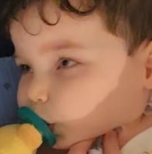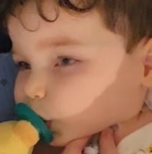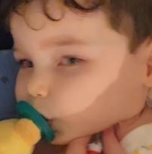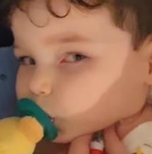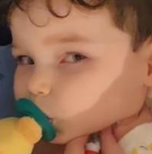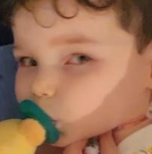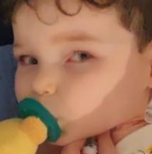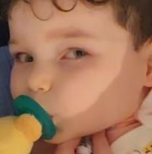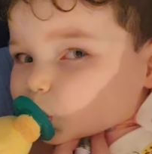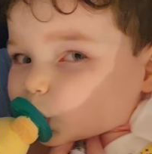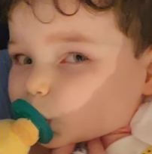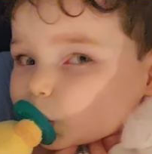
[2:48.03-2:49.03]

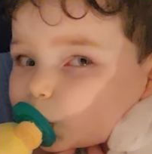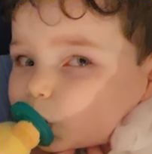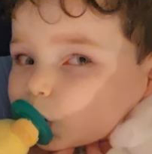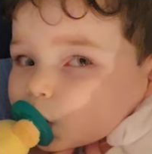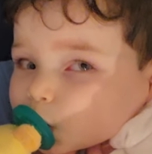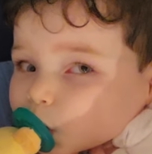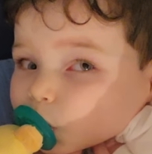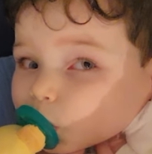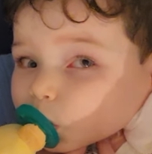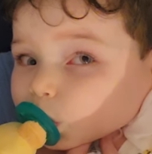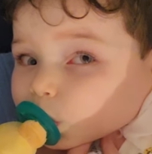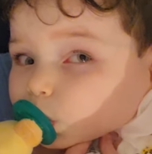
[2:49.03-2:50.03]
lint-free
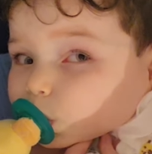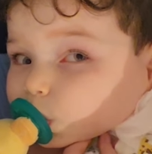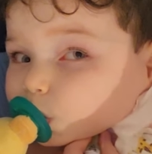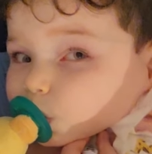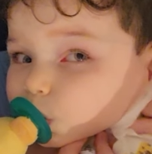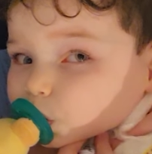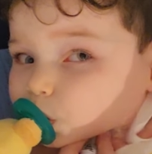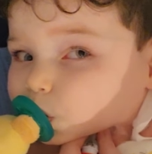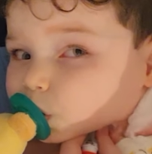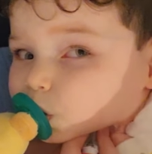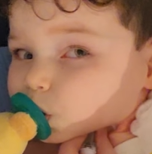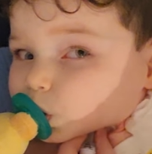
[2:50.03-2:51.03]
towel. It's not a paper
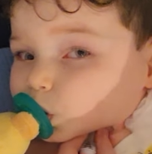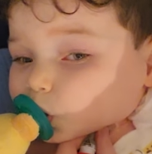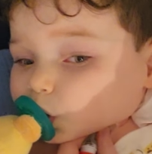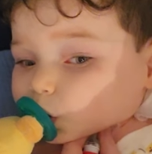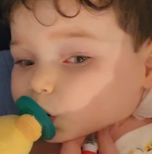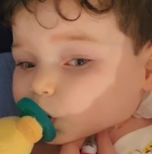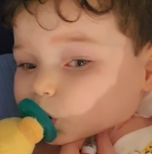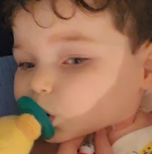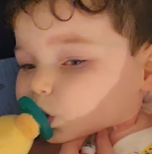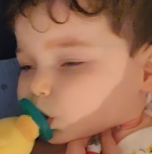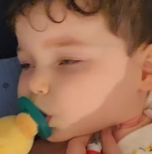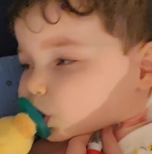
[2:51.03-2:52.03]
towel. It's actually
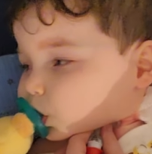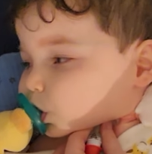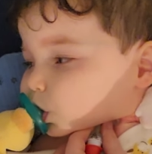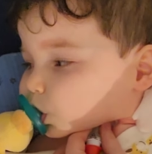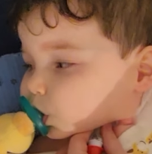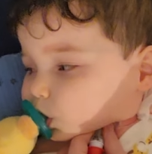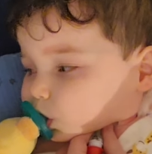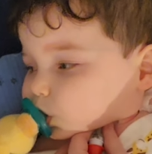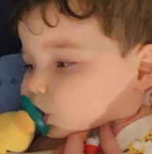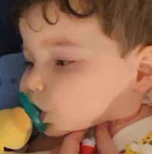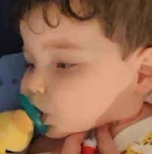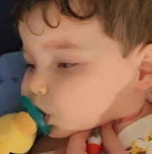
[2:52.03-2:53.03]
called a cleaner. You
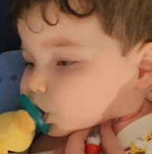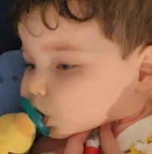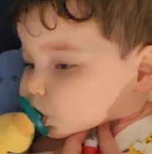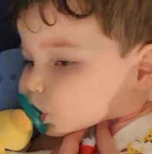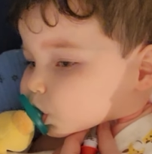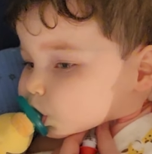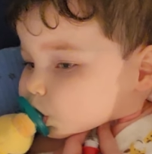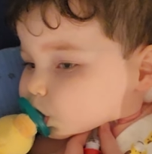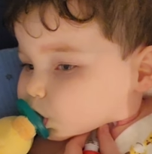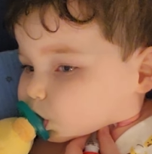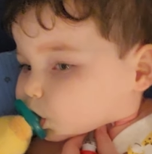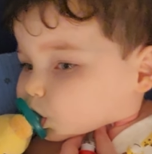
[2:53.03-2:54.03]
have to
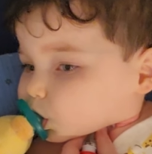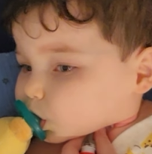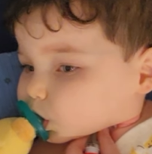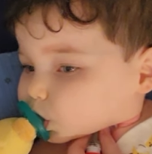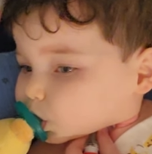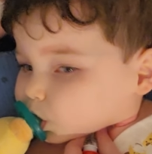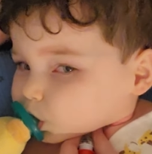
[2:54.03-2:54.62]
buy them off of